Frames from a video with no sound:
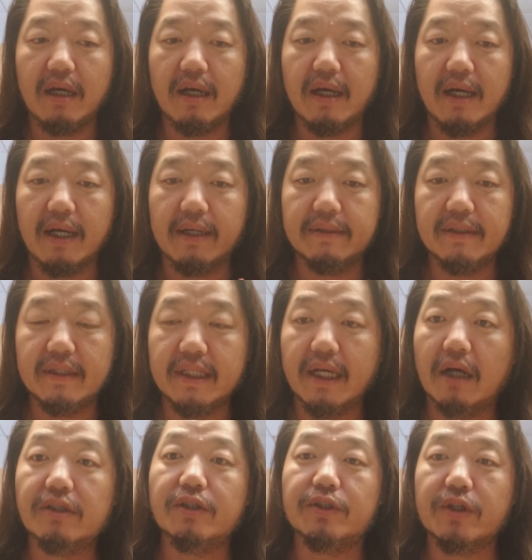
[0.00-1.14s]
uh, the
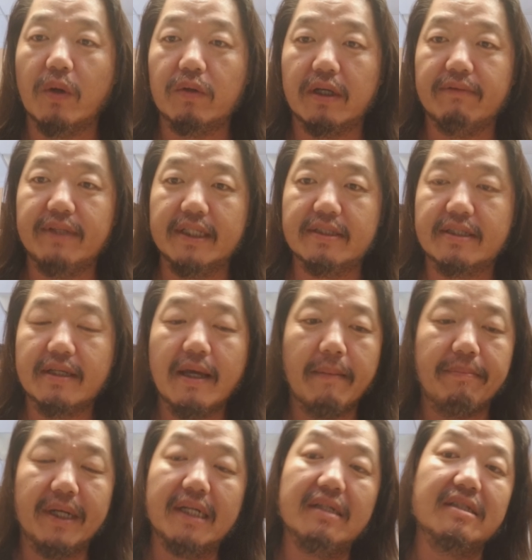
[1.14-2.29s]
undertone of this,
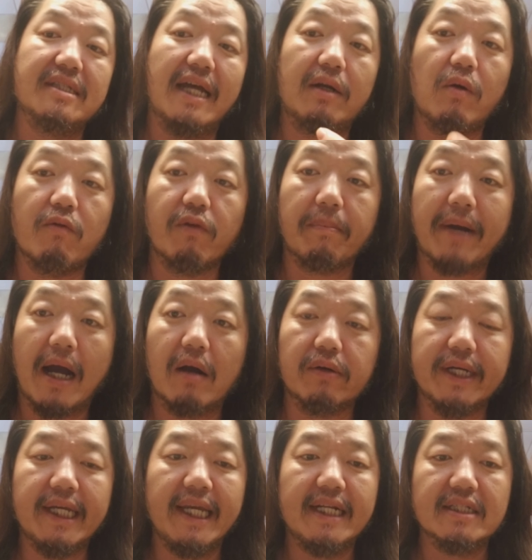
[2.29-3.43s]
but it is not
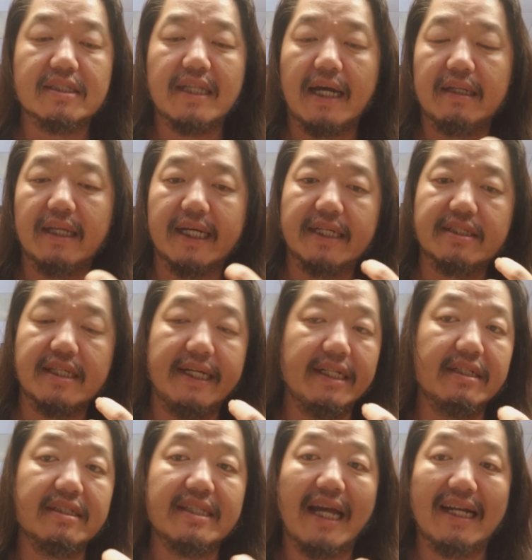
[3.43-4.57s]
overpowering. It is not like I said.
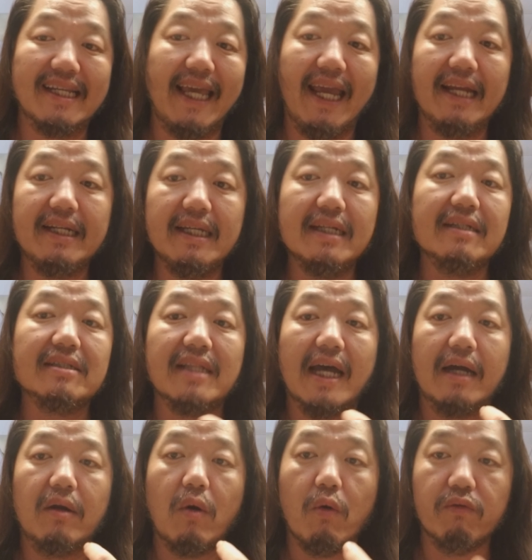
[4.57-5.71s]
It is not a candy. It is
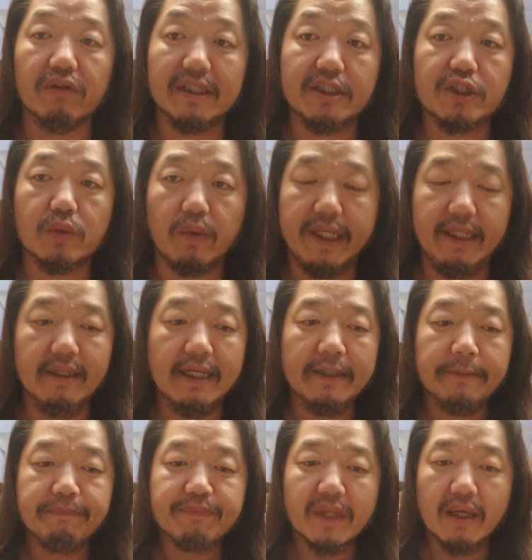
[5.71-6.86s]
not overly sweet.
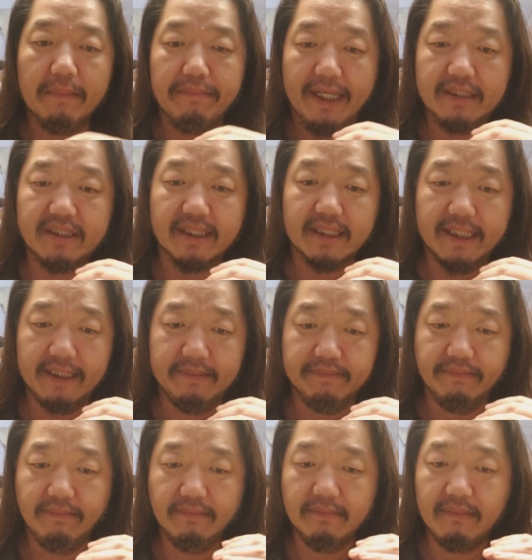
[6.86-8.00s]
Basically,
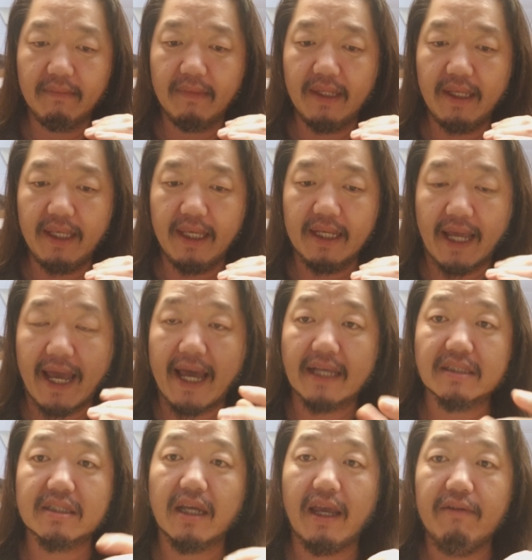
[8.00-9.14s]
it
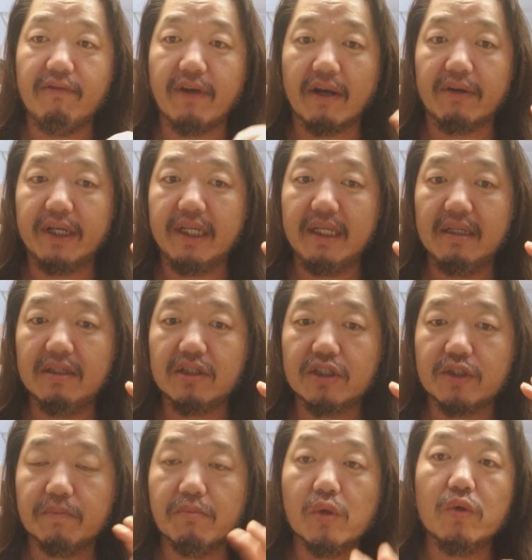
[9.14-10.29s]
has a very
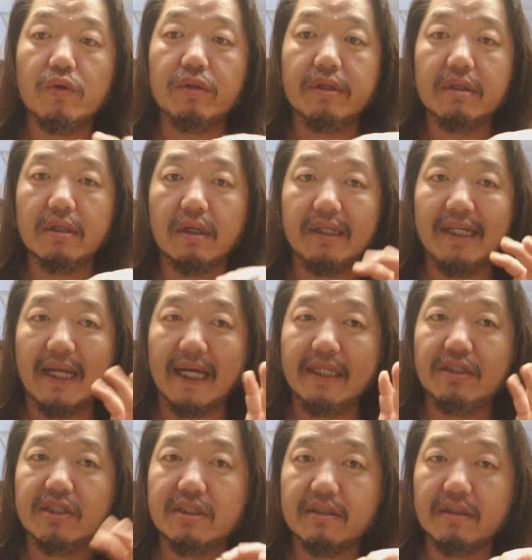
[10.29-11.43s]
smooth,
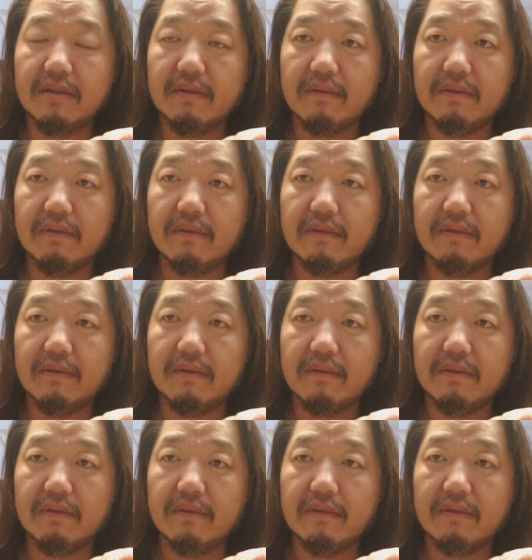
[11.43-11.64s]
nice